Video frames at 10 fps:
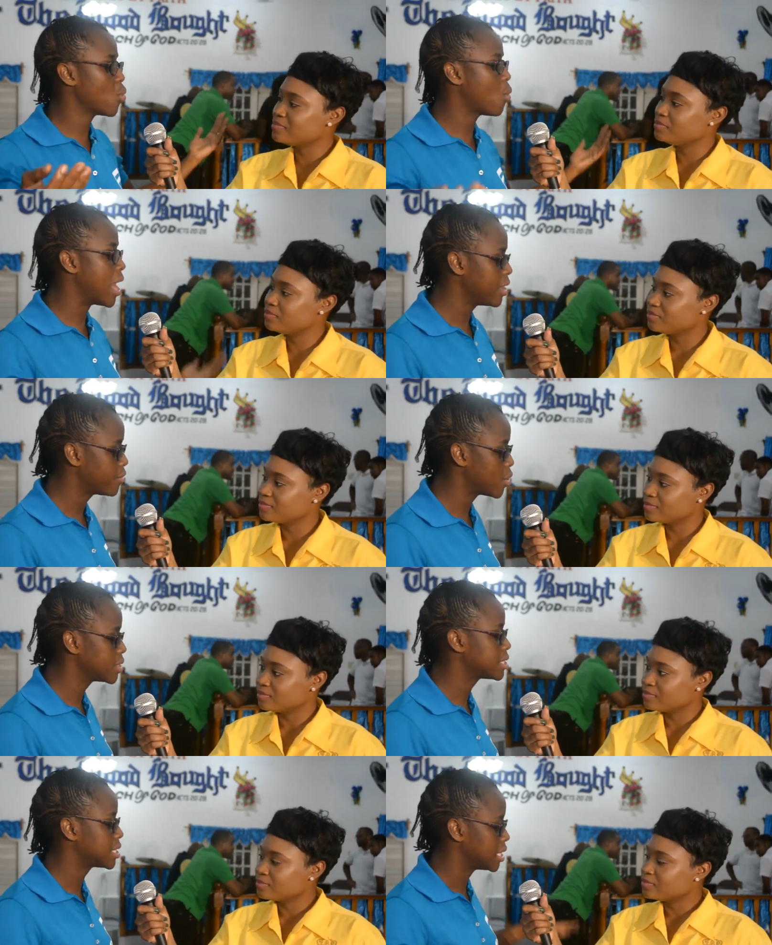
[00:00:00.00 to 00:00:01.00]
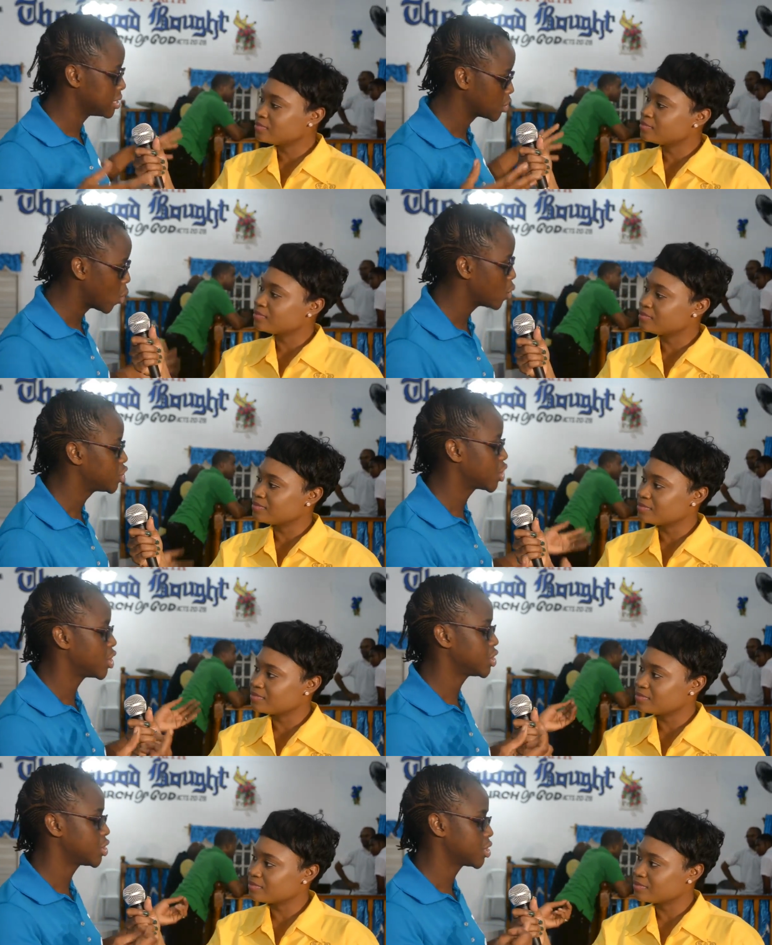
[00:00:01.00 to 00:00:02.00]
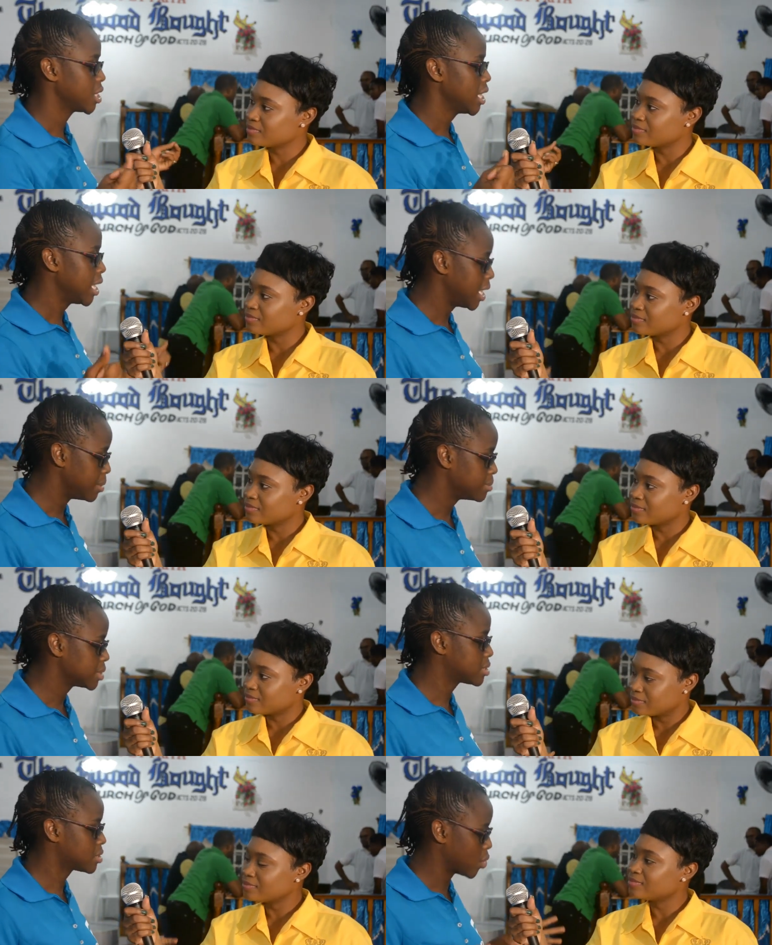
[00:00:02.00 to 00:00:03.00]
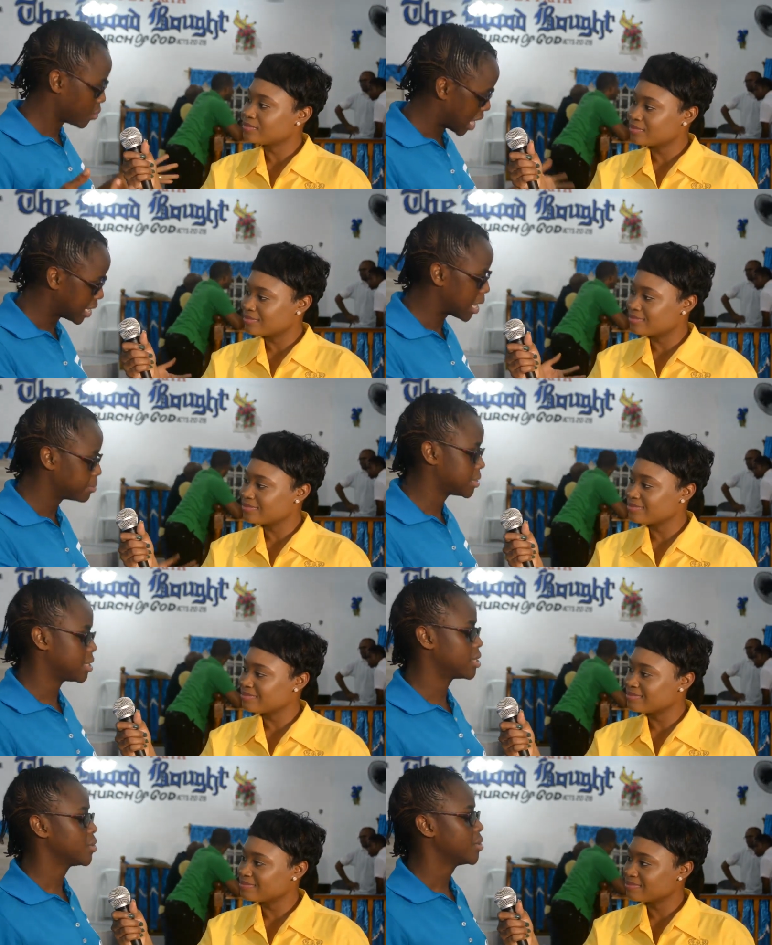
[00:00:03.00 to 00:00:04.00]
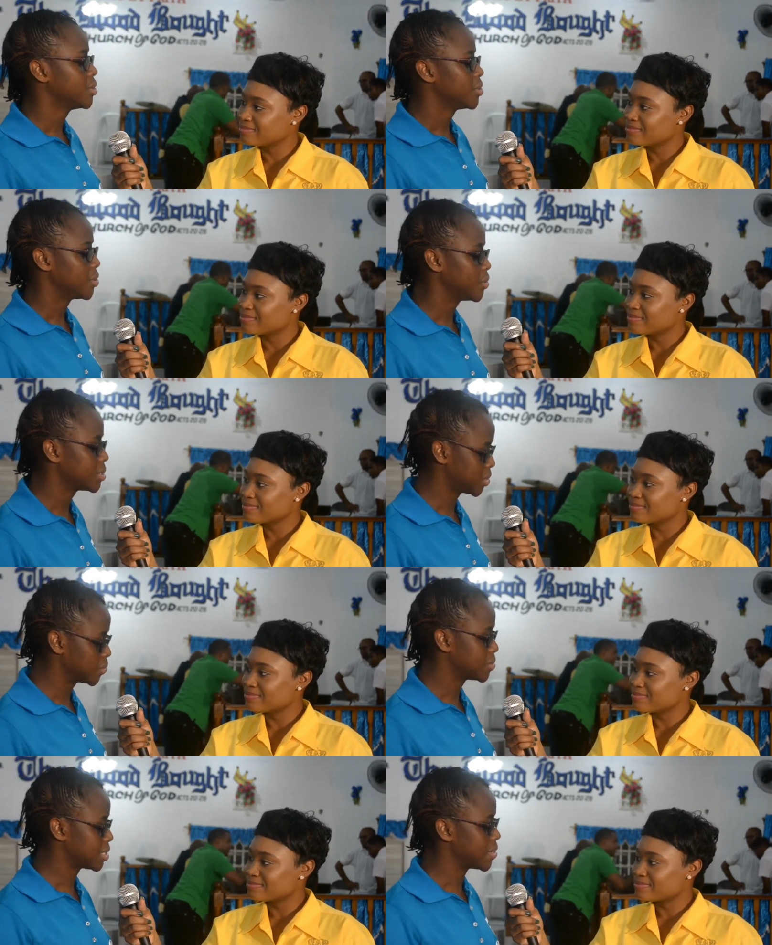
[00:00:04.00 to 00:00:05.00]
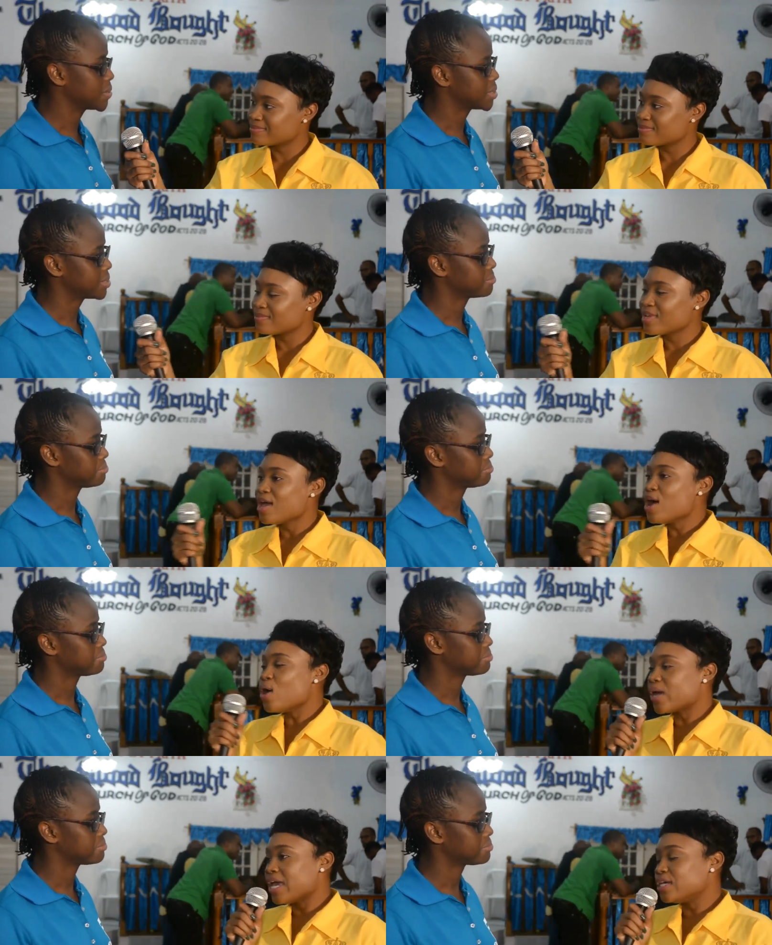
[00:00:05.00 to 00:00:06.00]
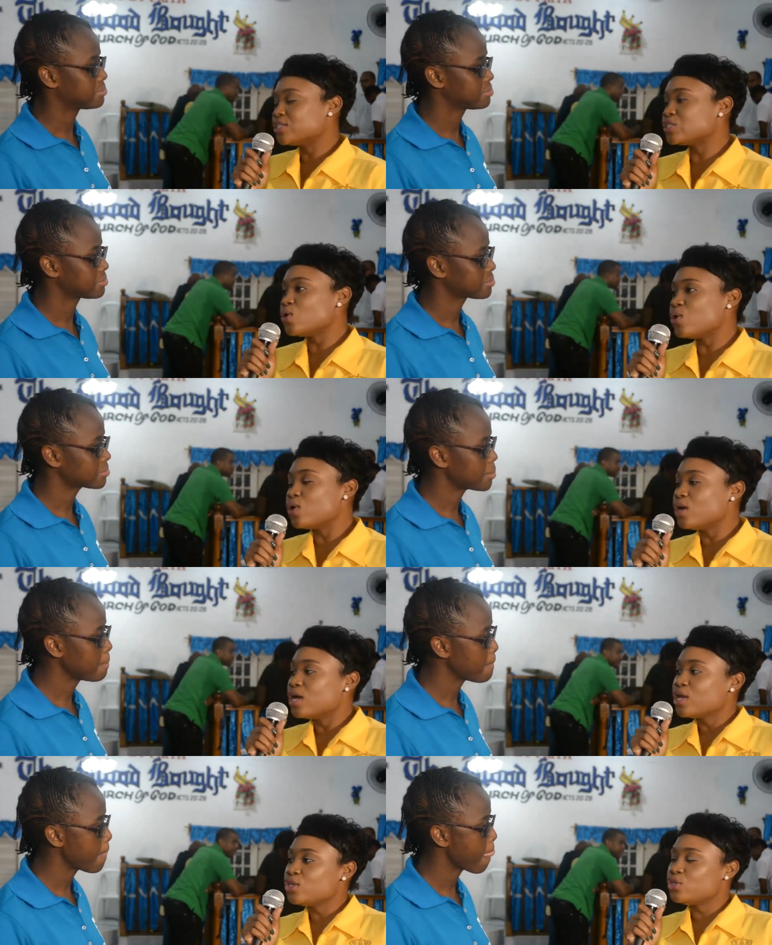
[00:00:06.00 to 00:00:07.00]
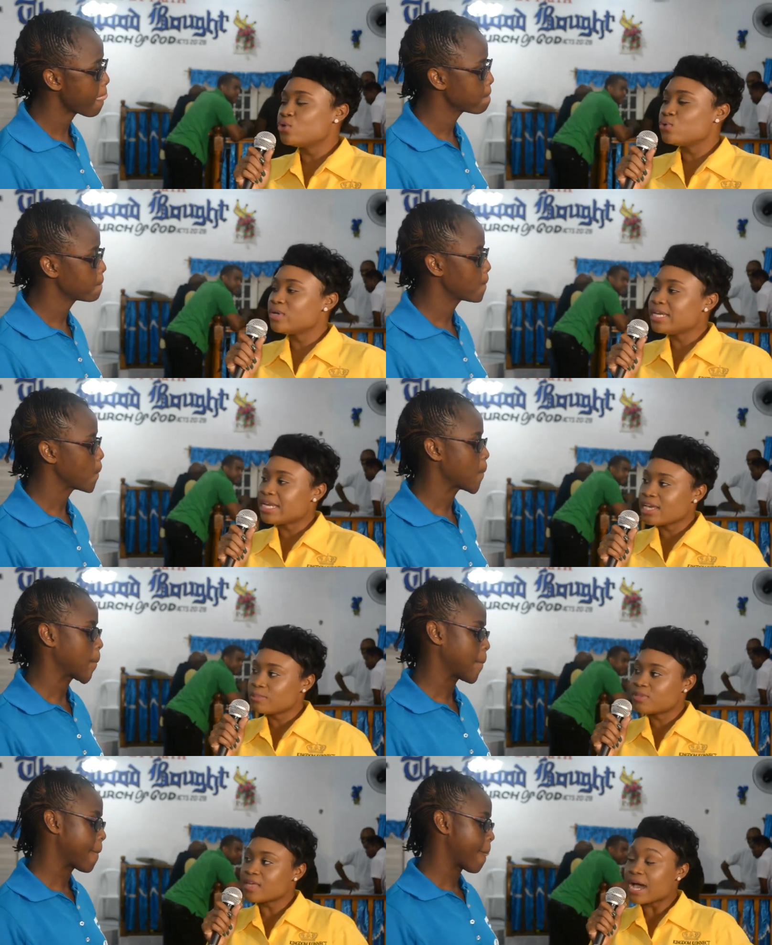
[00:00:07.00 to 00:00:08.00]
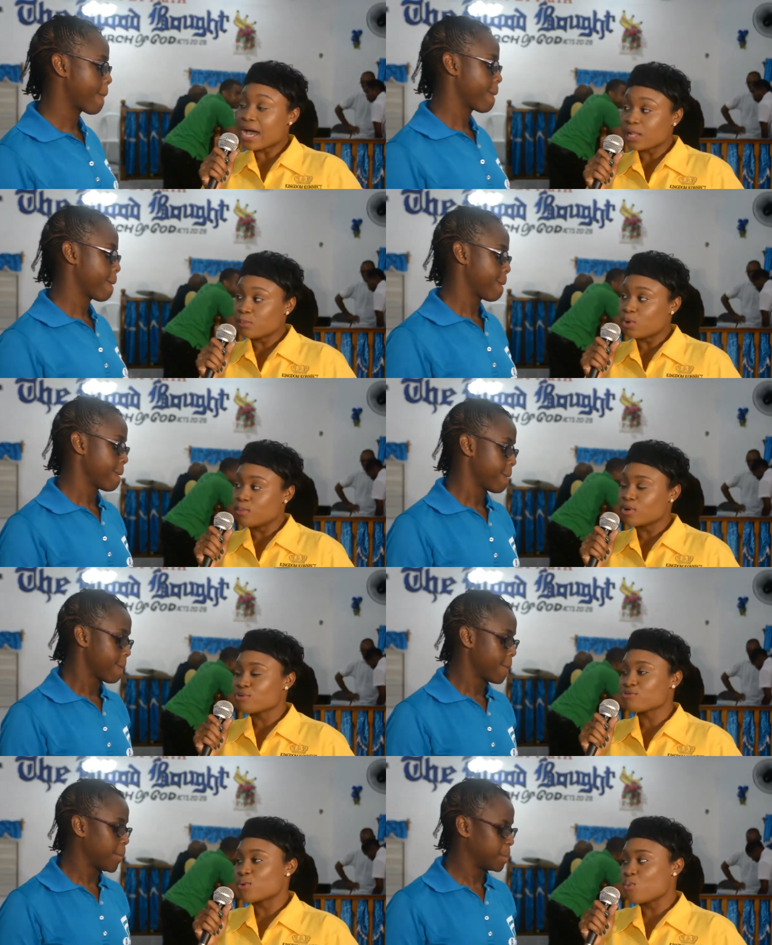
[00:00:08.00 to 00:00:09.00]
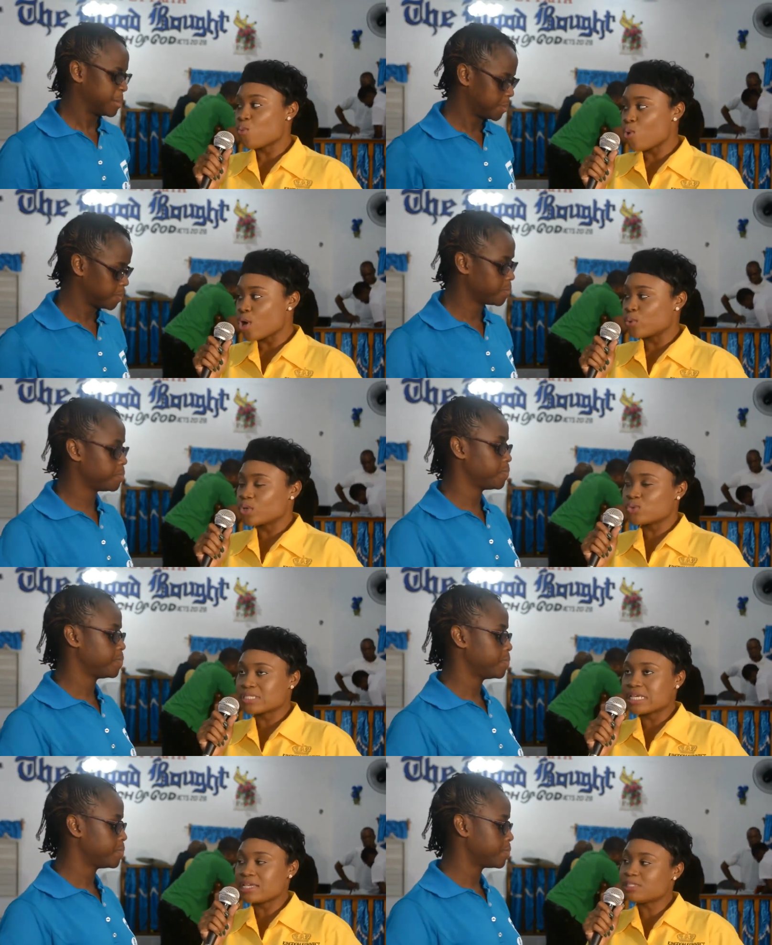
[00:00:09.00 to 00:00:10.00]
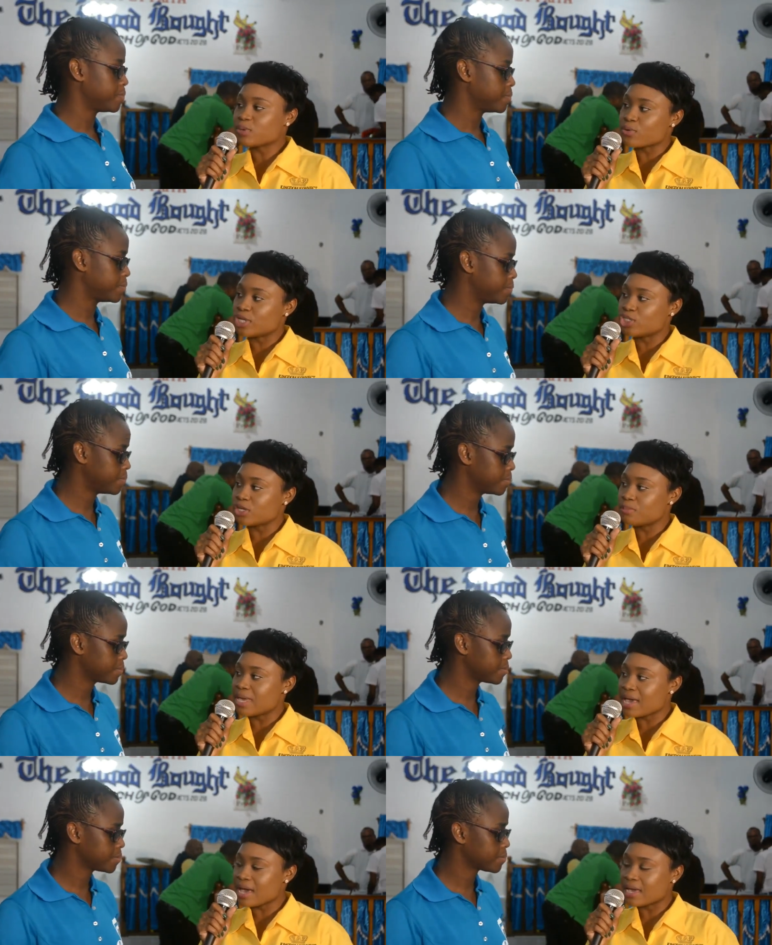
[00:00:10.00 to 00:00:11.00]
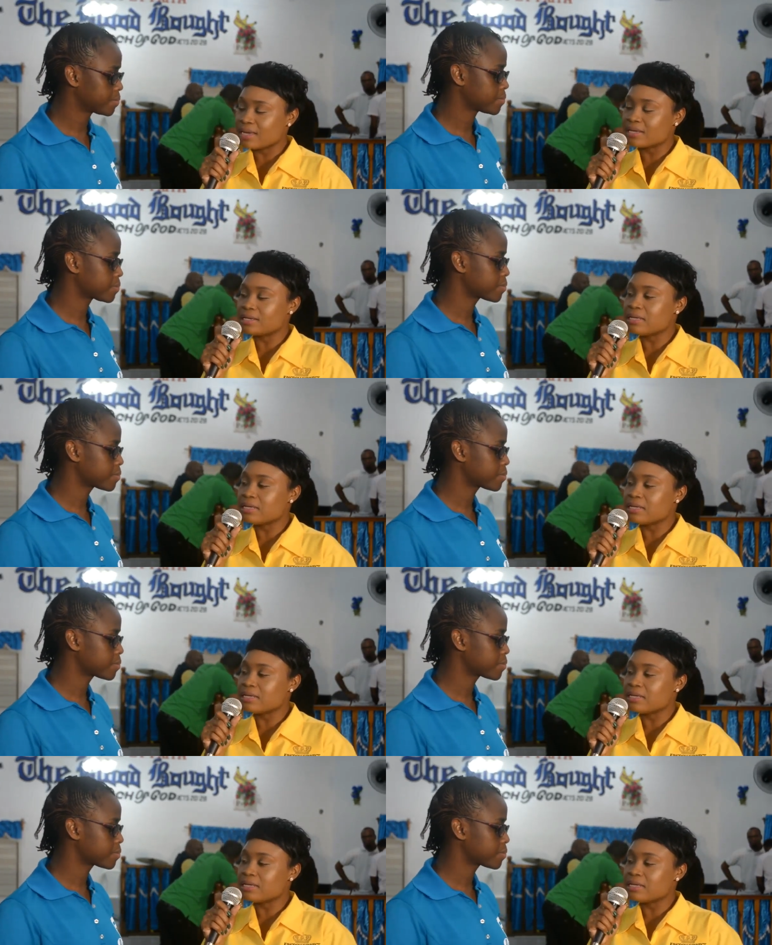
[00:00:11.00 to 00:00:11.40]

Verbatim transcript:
Speaker 1: Snow and Forward Steams, all church hymns, so we adapted those two songs.
Speaker 2: Okay, so you named the album Reward. What was the inspiration behind